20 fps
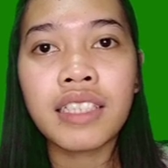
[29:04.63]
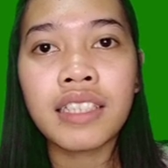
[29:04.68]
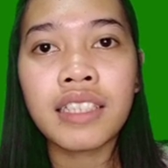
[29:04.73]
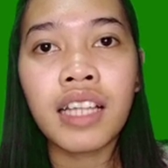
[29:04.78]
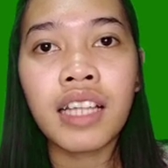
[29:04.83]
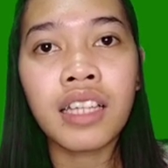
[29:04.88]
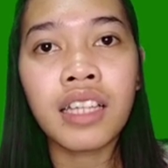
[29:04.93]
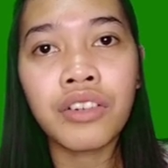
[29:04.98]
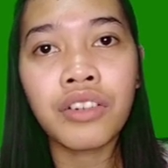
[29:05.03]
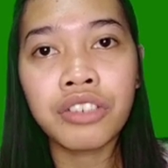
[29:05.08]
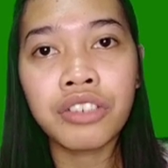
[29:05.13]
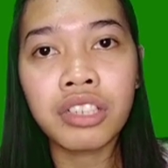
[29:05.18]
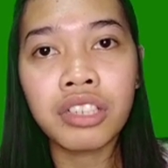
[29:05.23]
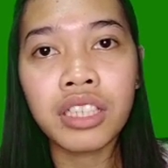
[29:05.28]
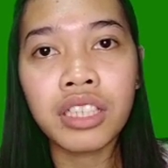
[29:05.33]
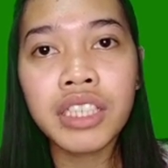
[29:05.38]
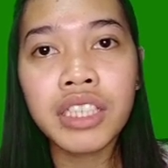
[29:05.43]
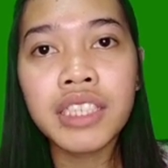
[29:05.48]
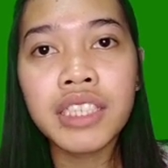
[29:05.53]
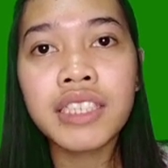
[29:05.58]
that allow your
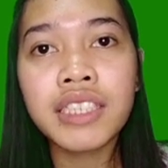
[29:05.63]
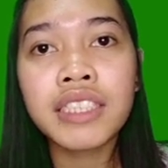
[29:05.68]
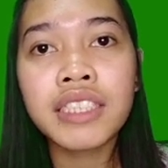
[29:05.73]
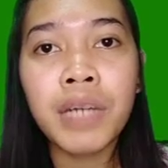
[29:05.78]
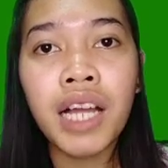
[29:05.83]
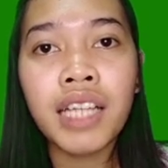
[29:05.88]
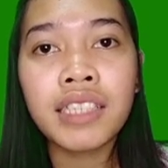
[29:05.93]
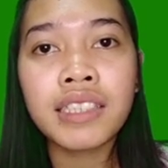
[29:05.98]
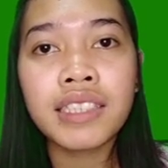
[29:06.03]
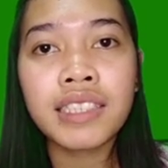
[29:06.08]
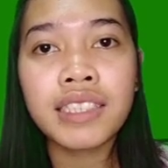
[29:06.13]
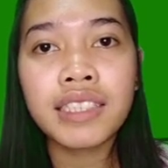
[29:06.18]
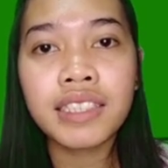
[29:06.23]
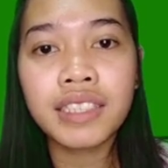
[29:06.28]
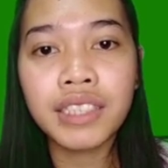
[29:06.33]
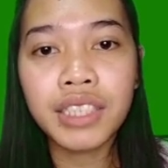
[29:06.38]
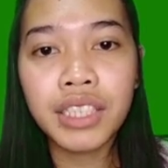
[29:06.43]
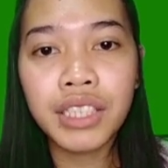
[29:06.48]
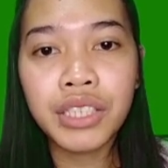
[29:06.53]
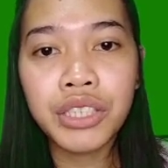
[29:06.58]
learners to practice
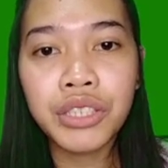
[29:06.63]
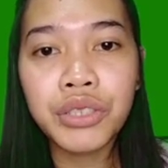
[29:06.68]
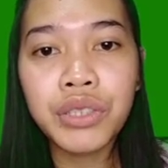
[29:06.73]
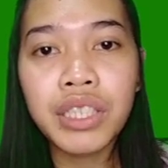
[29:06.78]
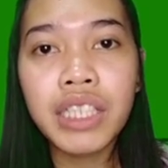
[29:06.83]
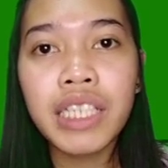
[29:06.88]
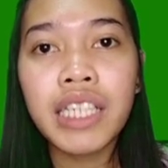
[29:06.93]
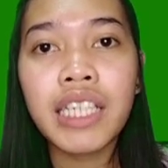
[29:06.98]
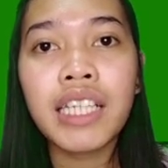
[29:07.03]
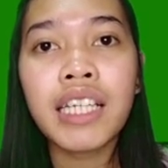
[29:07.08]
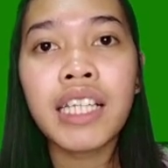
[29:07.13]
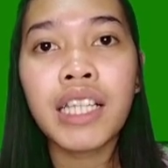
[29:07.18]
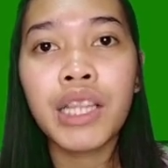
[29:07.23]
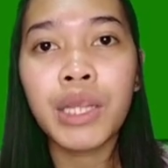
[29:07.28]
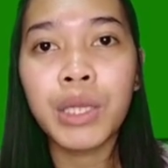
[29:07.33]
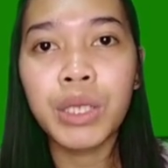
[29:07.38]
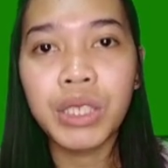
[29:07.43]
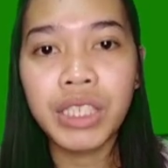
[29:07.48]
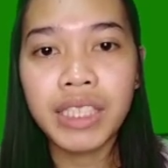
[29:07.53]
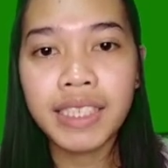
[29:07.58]
their newly
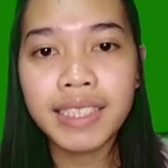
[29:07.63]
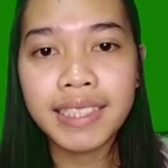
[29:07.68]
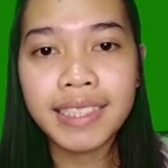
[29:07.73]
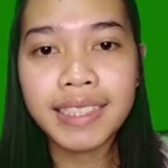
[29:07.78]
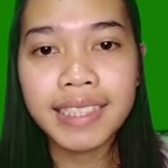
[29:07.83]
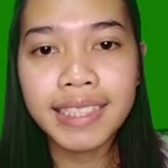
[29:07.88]
learned